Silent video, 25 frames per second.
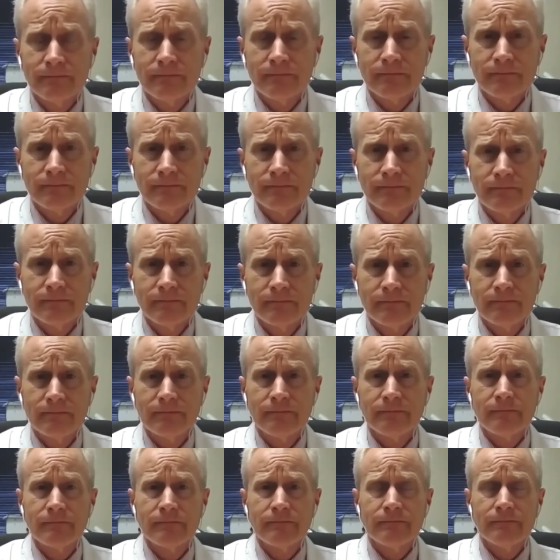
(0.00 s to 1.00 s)

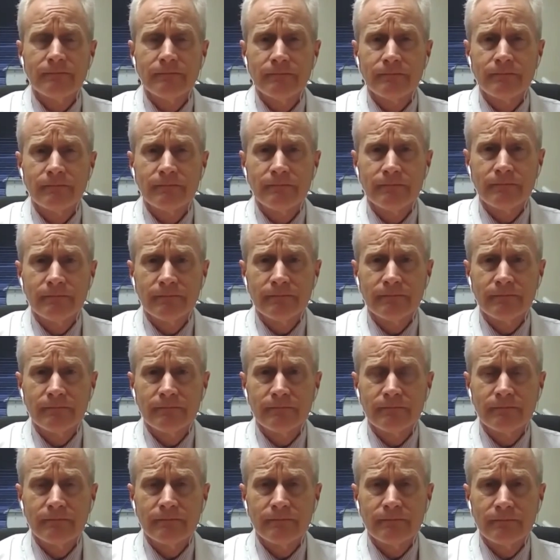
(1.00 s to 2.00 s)

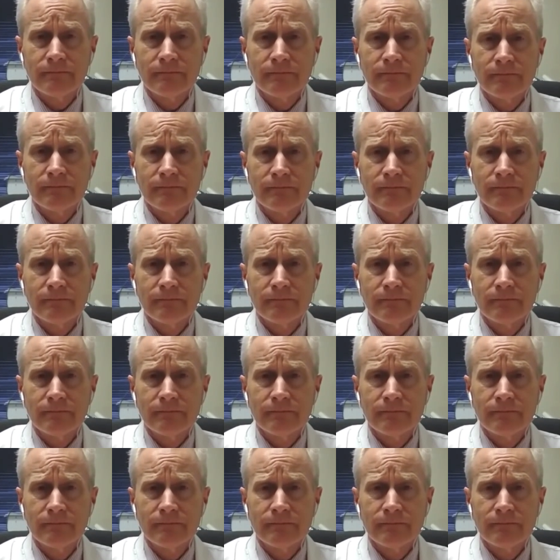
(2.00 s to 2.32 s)
[no speech]